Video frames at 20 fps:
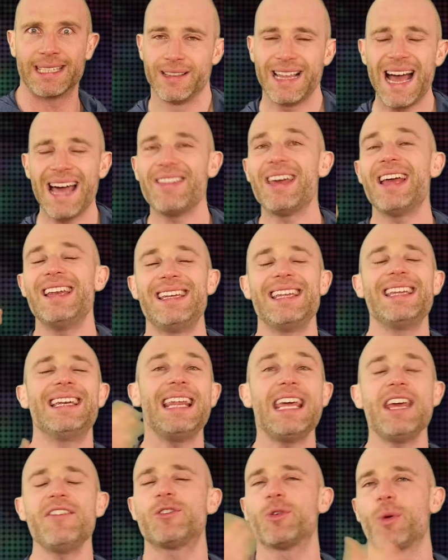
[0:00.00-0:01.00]
That then did
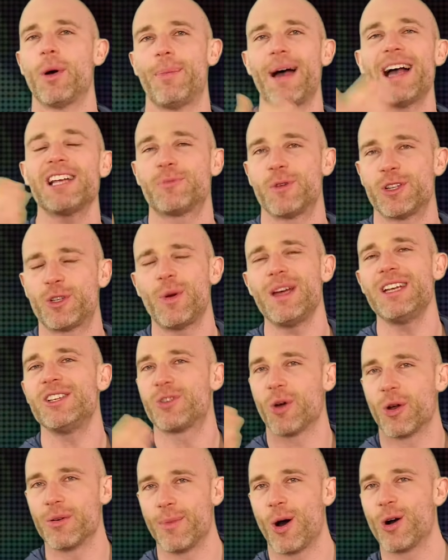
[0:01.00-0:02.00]
lead to a match between
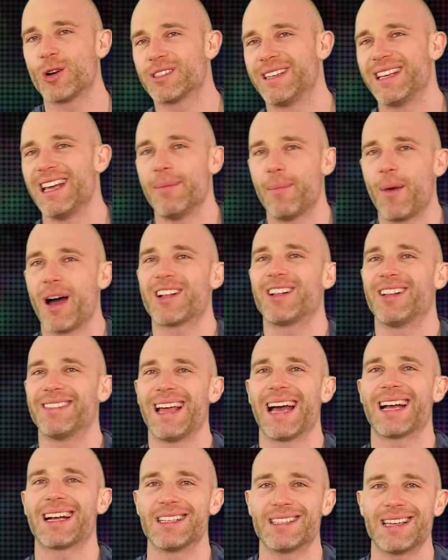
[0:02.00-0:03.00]
Jon Moxley and Michael
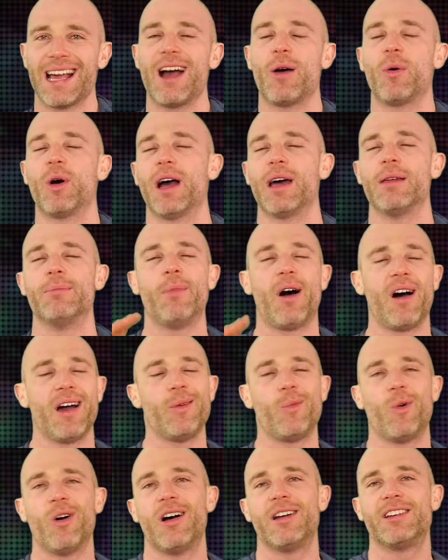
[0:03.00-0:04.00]
Nakazawa, and my
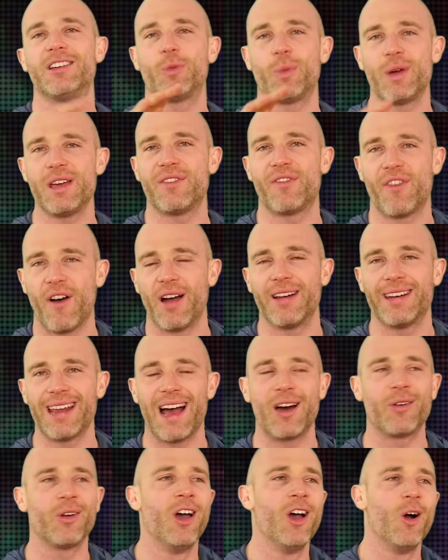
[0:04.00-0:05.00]
word, did we find
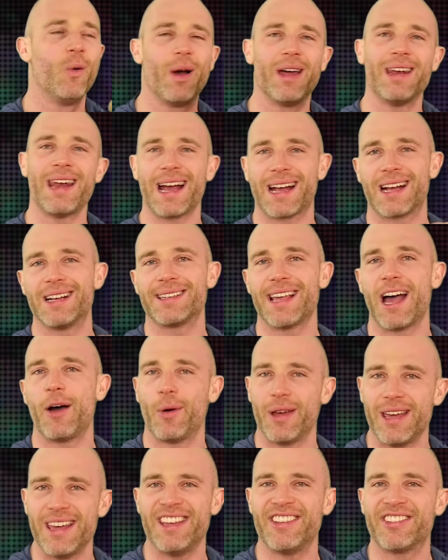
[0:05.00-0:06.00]
out where
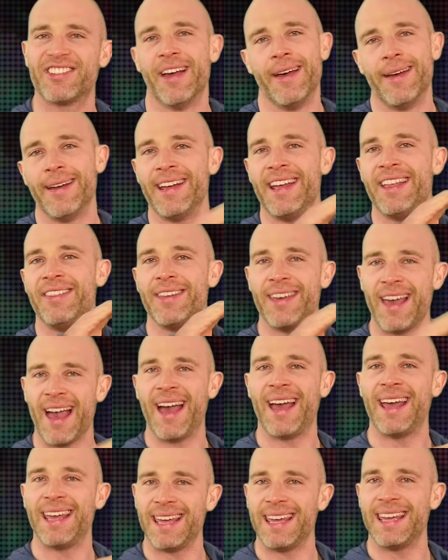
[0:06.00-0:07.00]
Nakazawa is in the
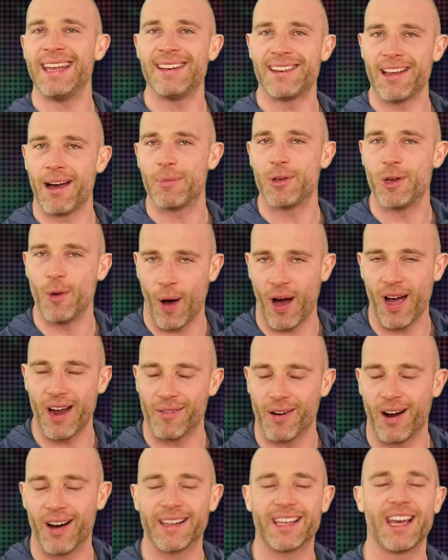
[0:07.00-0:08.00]
AEW
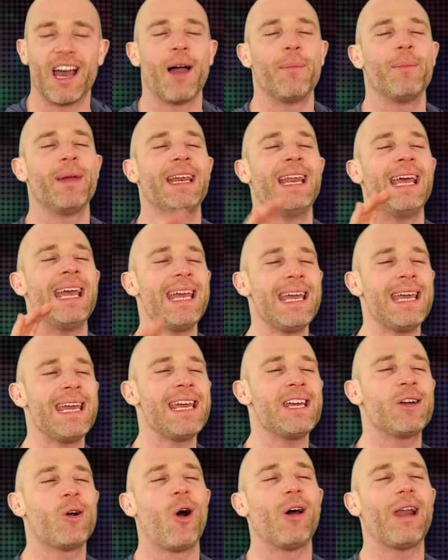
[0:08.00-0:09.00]
hierarchy. I mean, he
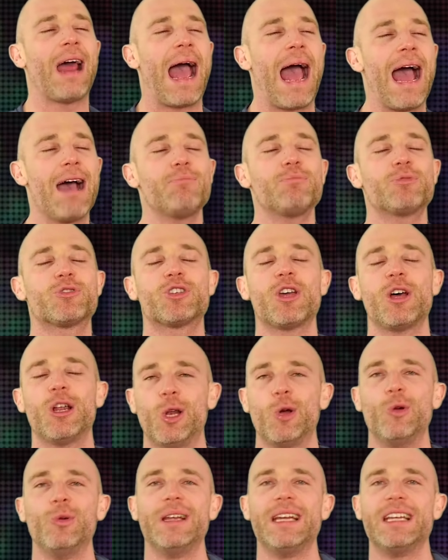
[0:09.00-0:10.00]
got
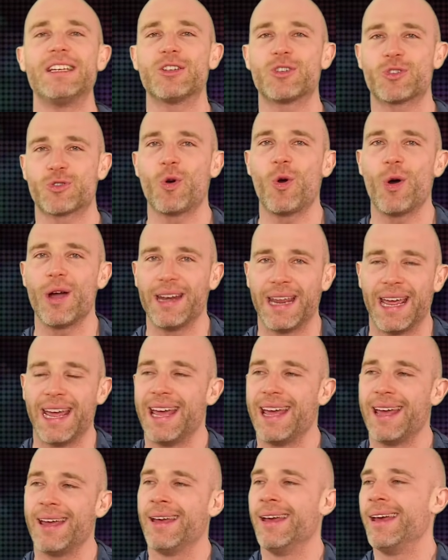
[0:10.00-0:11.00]
absolutely destroyed
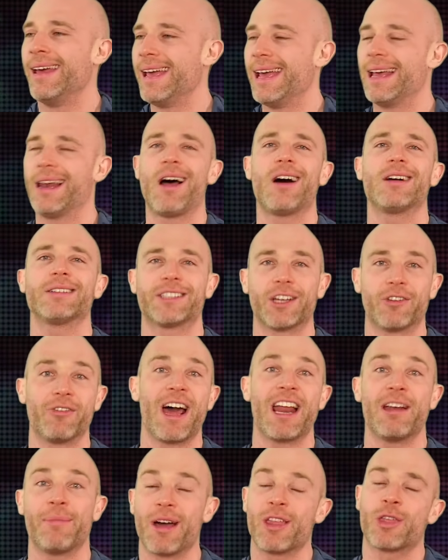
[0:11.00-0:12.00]
here. It lasted
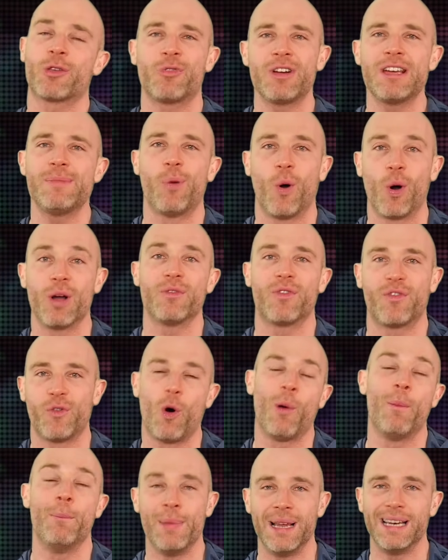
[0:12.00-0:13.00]
around about 3.4
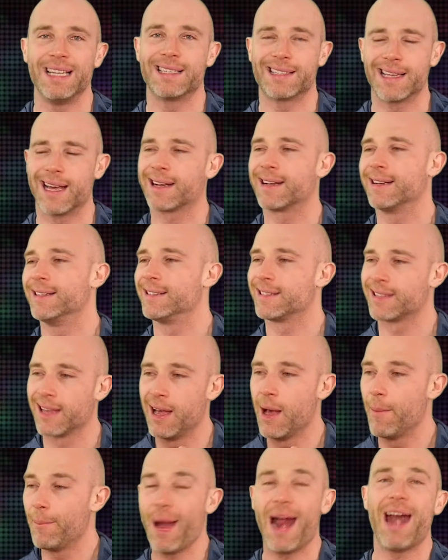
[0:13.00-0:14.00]
milliseconds.
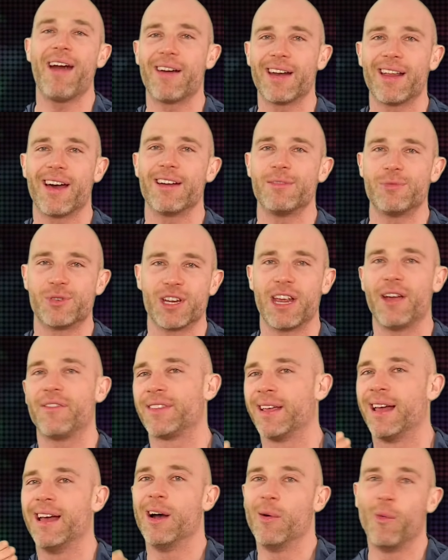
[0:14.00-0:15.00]
Paradigm shift,
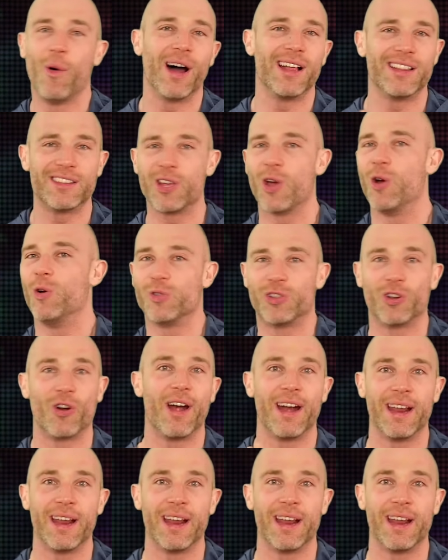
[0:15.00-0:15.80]
1, 2, 3.